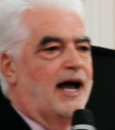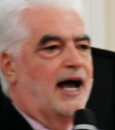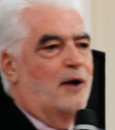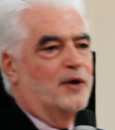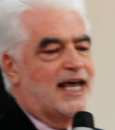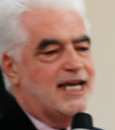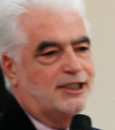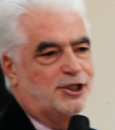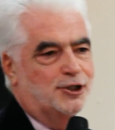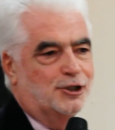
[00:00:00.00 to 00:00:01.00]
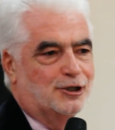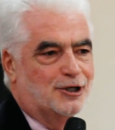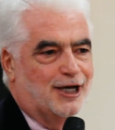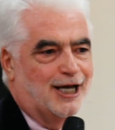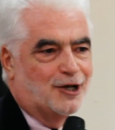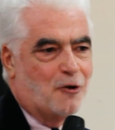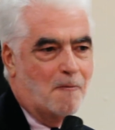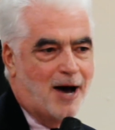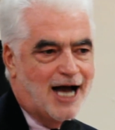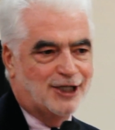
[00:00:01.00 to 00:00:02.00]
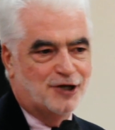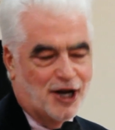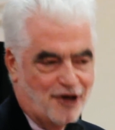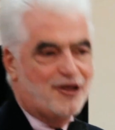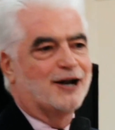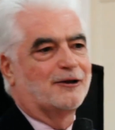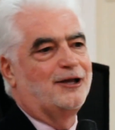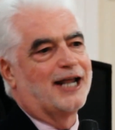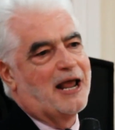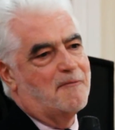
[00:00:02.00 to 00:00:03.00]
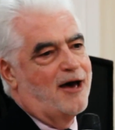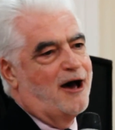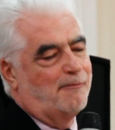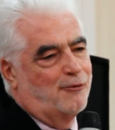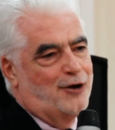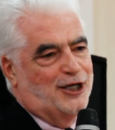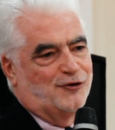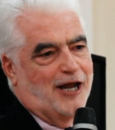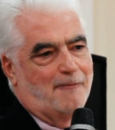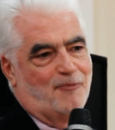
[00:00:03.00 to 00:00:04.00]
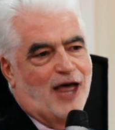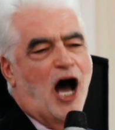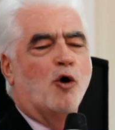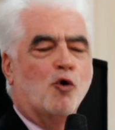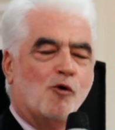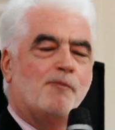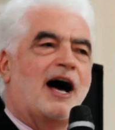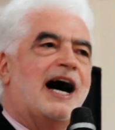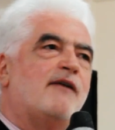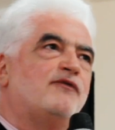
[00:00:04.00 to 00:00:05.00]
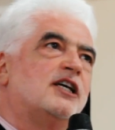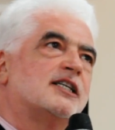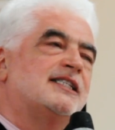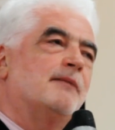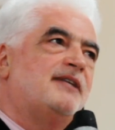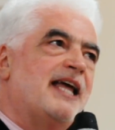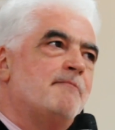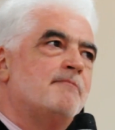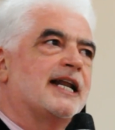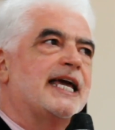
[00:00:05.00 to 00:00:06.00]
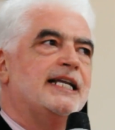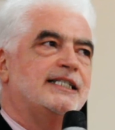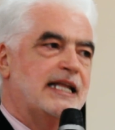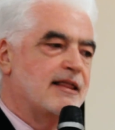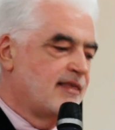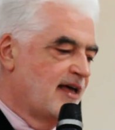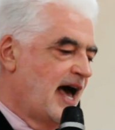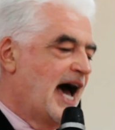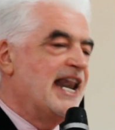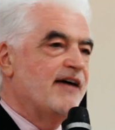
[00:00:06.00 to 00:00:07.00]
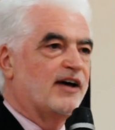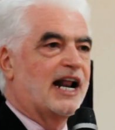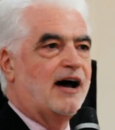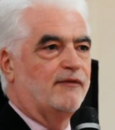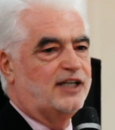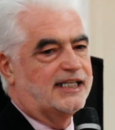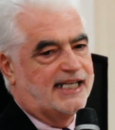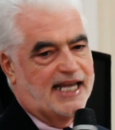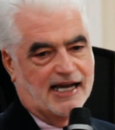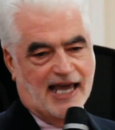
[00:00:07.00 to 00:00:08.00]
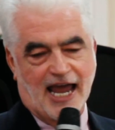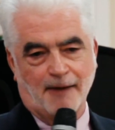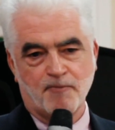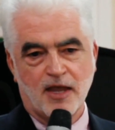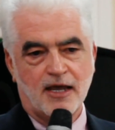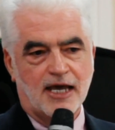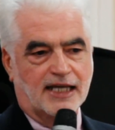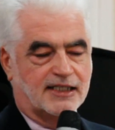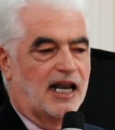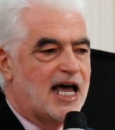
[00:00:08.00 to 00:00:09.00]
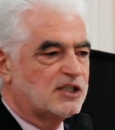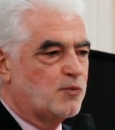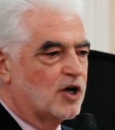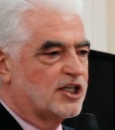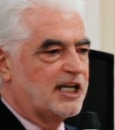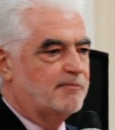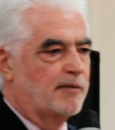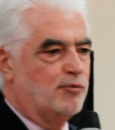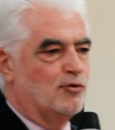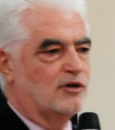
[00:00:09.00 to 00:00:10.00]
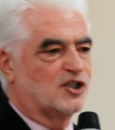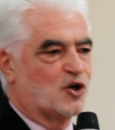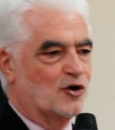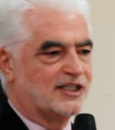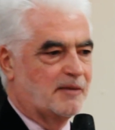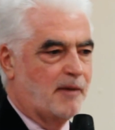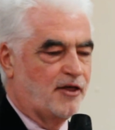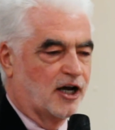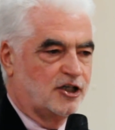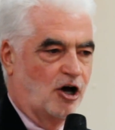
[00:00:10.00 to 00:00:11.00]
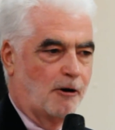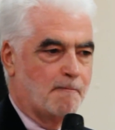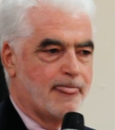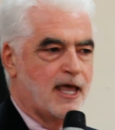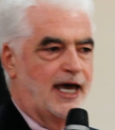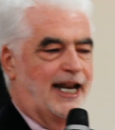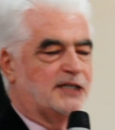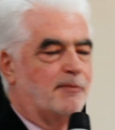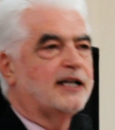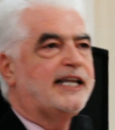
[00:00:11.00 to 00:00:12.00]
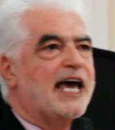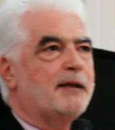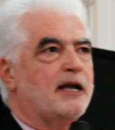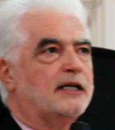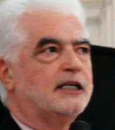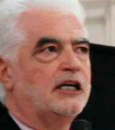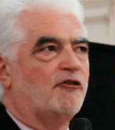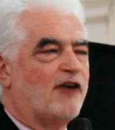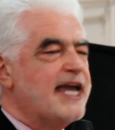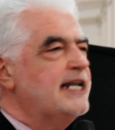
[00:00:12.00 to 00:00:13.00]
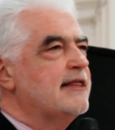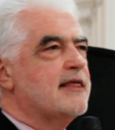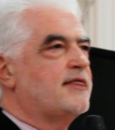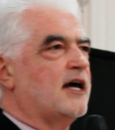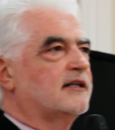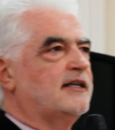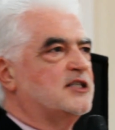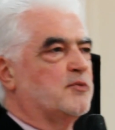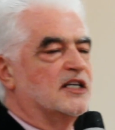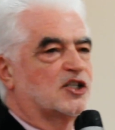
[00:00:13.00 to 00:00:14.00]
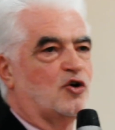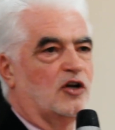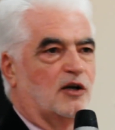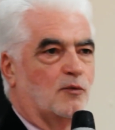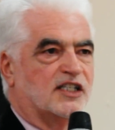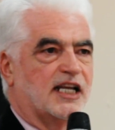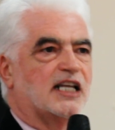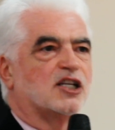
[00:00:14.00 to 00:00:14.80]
I would like to go back to another great bit of poetry that I hope after September 18th I never have to say again. It's the last words in my book, Scots the Mother Tongue. And it's MacDiarmid writing in the 30s when Scotland was at its